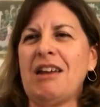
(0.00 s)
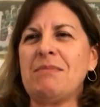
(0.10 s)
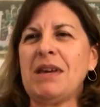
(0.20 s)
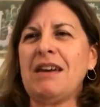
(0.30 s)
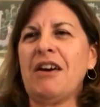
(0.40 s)

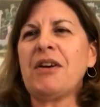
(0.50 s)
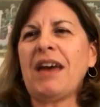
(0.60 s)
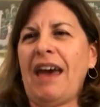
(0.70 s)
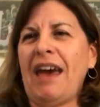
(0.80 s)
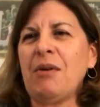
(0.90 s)
be
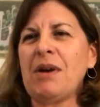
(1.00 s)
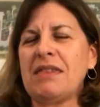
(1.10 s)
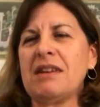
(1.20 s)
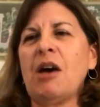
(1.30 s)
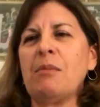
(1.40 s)
okay with,
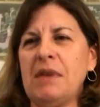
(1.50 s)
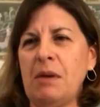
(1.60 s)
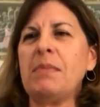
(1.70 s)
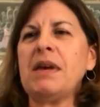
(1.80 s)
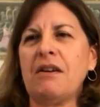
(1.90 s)
and help
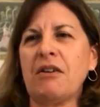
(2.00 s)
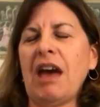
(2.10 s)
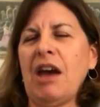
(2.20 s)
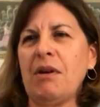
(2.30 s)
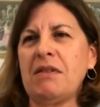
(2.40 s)
them be
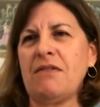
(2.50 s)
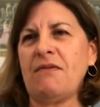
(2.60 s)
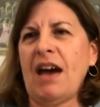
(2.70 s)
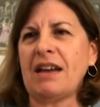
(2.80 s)
okay with the fact